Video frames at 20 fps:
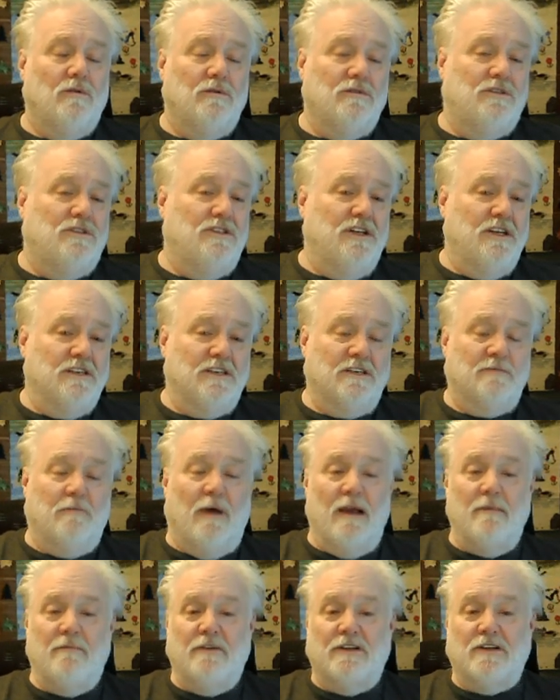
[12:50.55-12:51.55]
Jesus
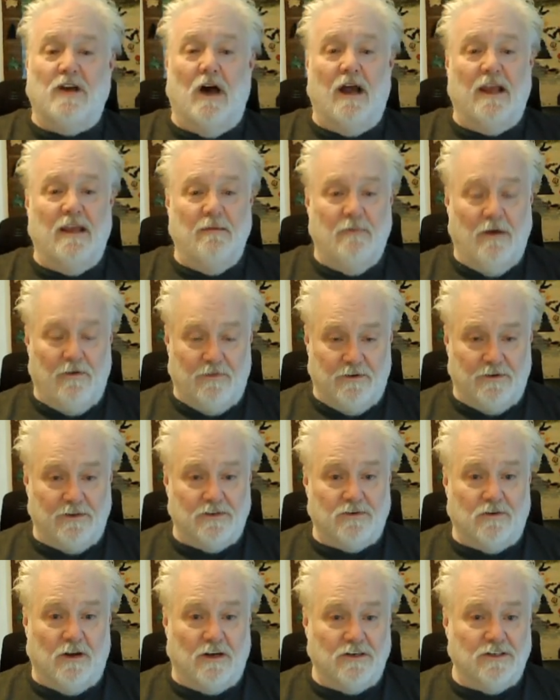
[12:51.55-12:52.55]
might be talking about the
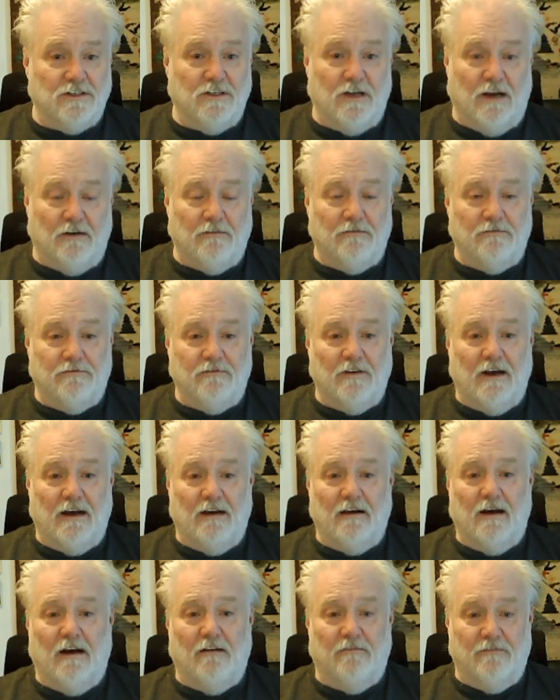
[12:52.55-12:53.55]
destruction of
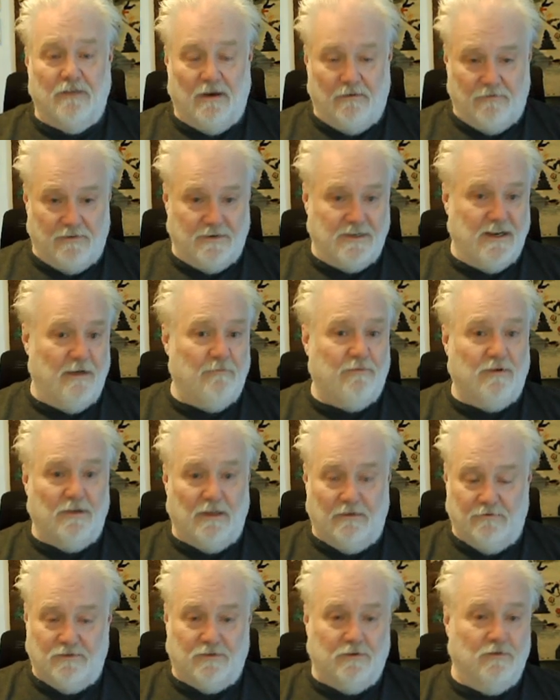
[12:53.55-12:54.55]
uh, of, of the
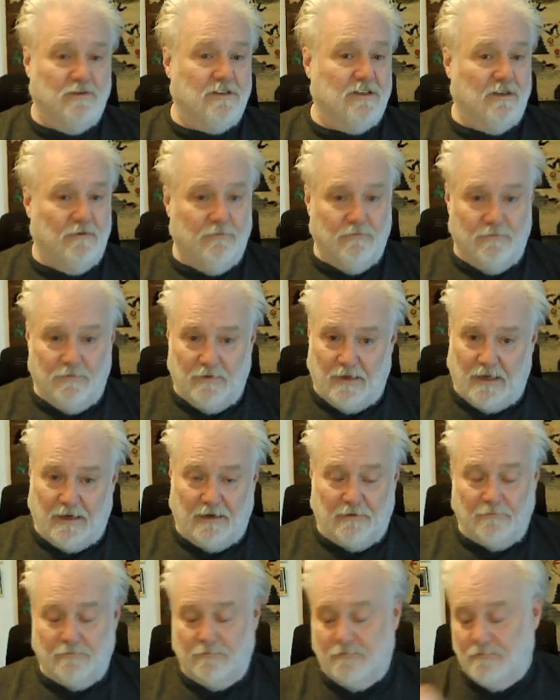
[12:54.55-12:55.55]
temple of Jerusalem,
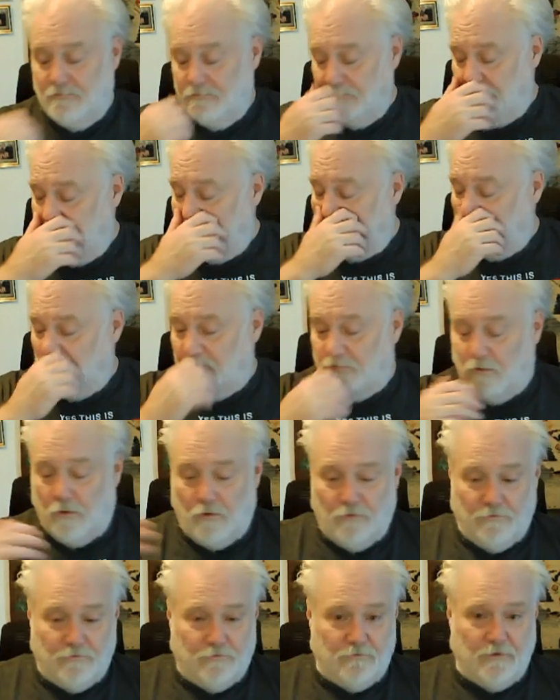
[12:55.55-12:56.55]
um, the
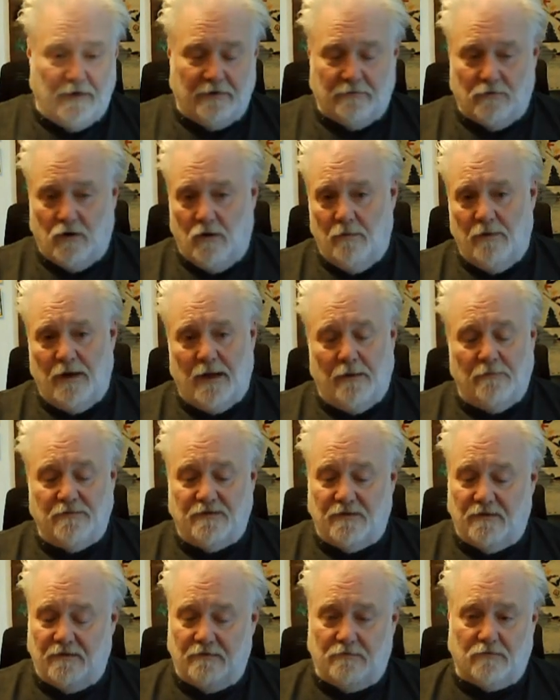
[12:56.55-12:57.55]
revolt, and, and, Rome
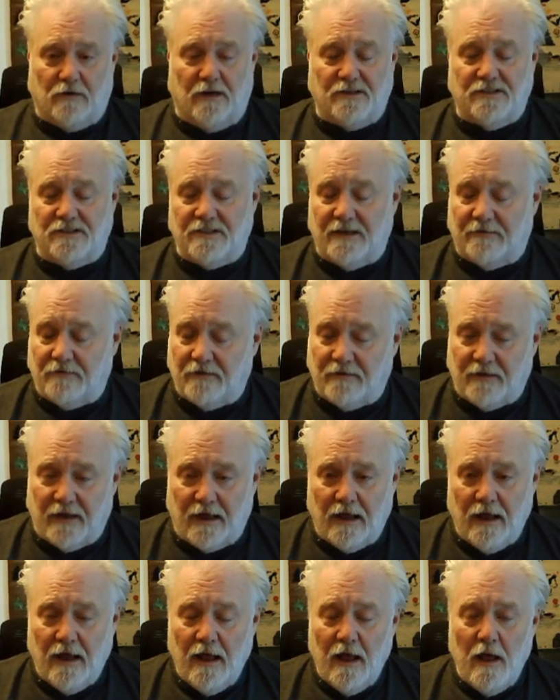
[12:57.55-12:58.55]
comes and crushes
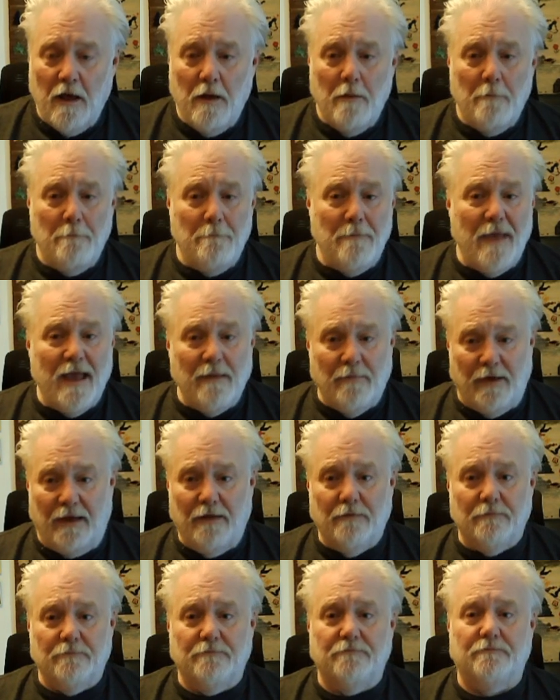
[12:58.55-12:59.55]
everything.
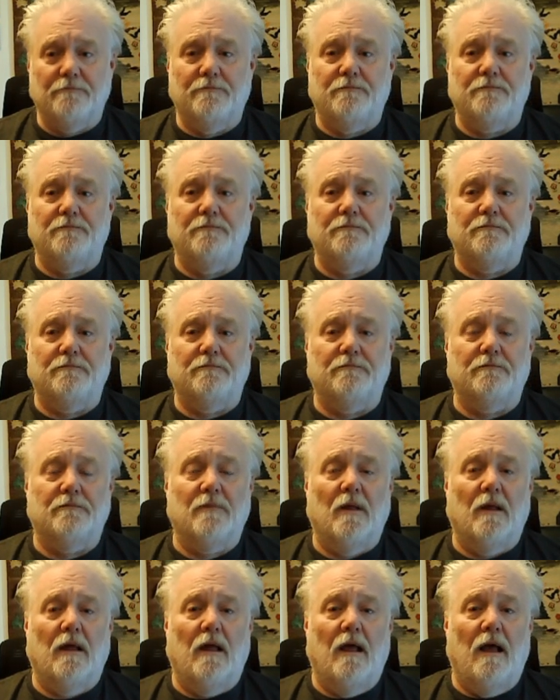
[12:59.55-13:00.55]
Maybe.
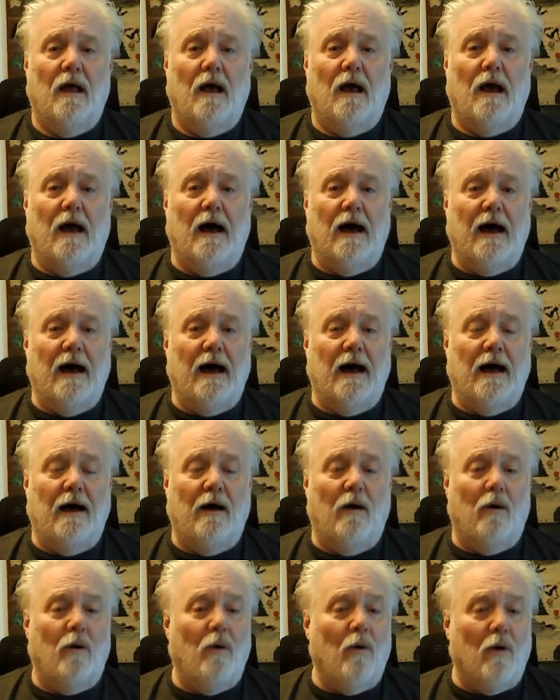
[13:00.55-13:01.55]

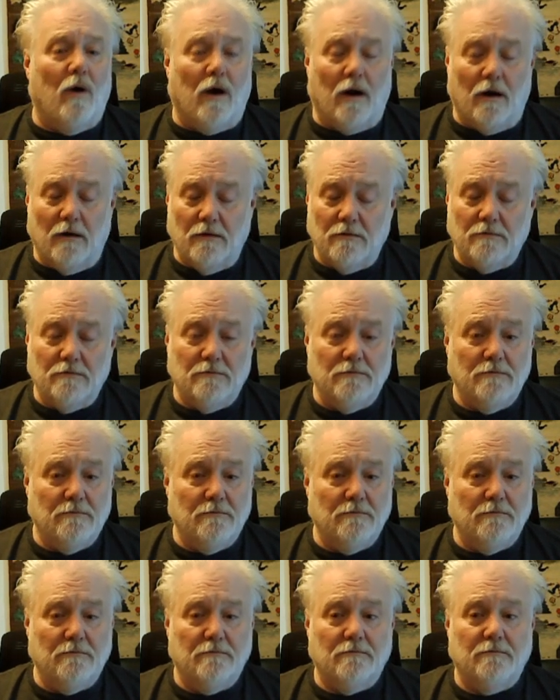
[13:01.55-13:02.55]
Uh, or
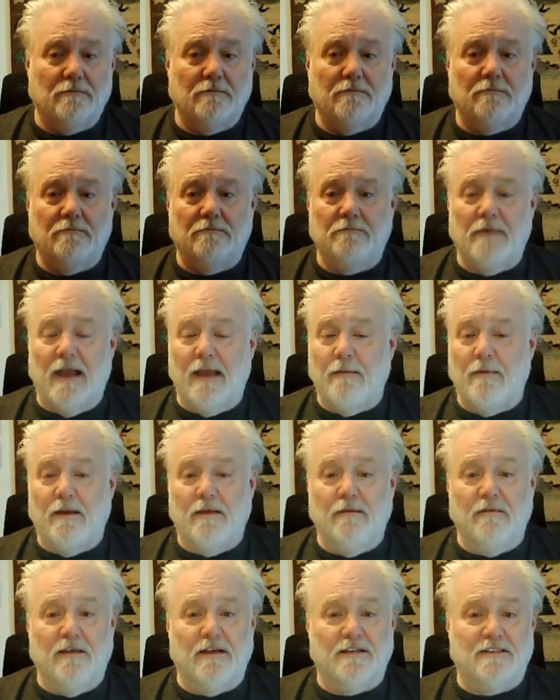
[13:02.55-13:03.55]

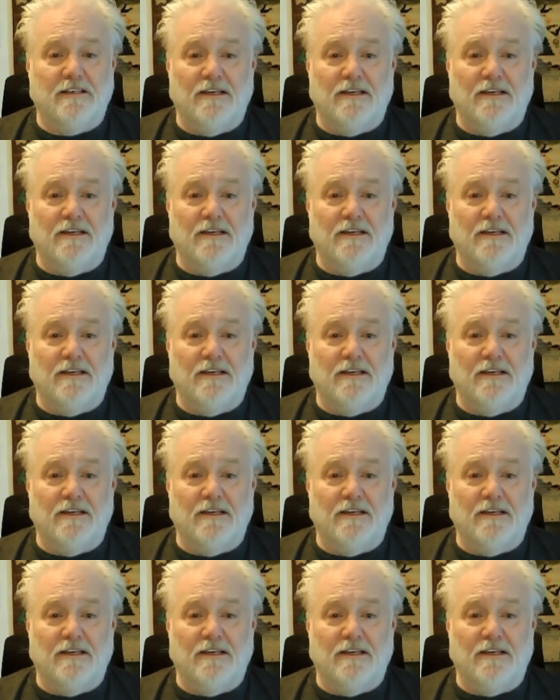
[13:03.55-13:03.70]
maybe this